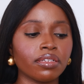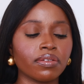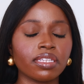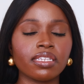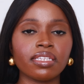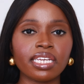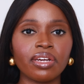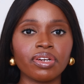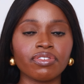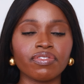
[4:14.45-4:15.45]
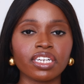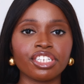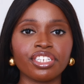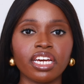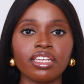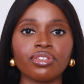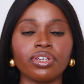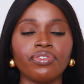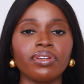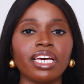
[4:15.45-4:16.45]
So this is Sound of a Ricochet. So
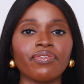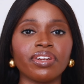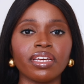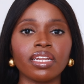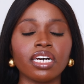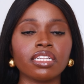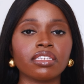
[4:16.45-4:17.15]
if you like vanilla,